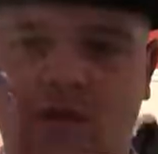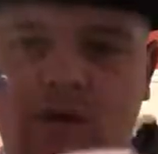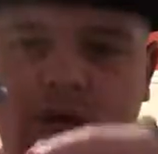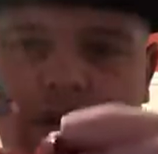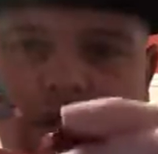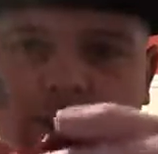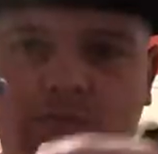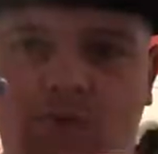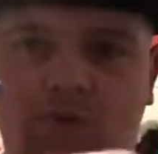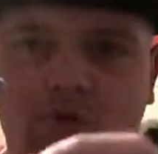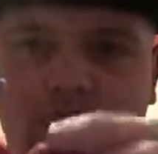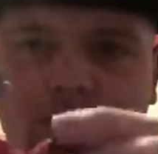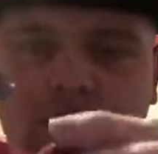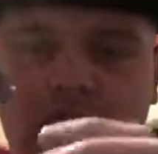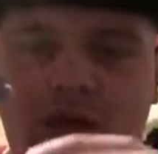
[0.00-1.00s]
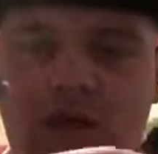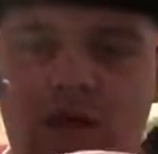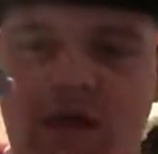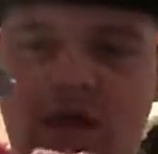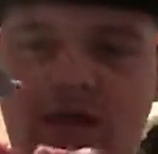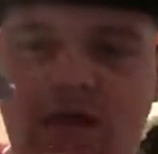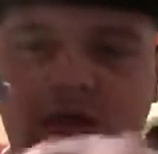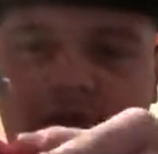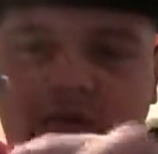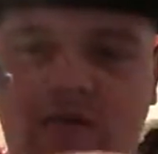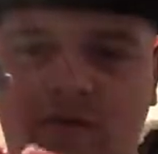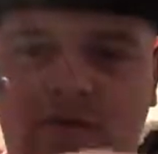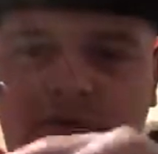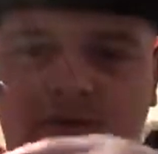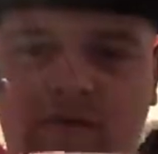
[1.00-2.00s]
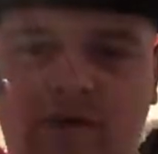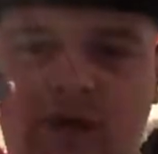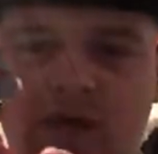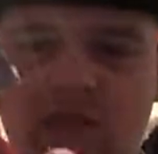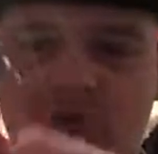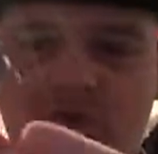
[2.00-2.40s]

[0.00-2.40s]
ball jointed hips, thigh